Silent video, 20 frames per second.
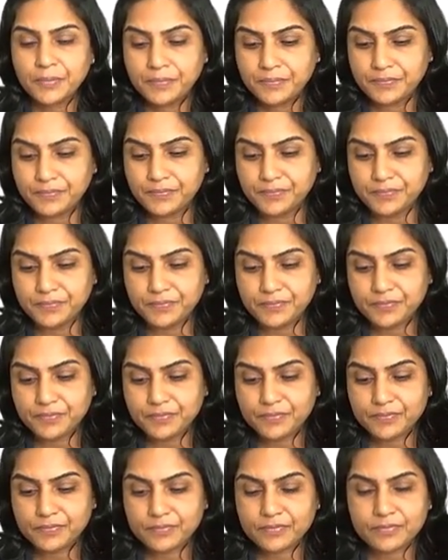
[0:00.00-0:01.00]

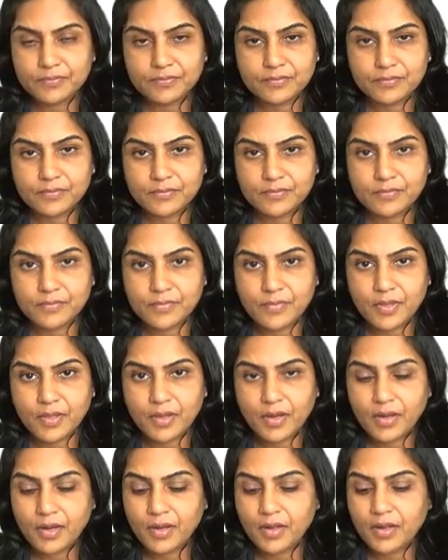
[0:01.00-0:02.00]

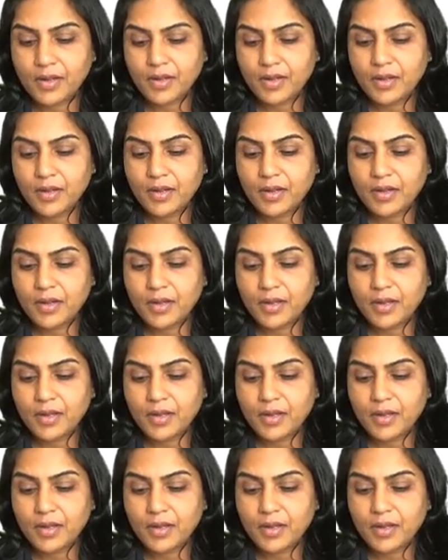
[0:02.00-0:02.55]
[no speech]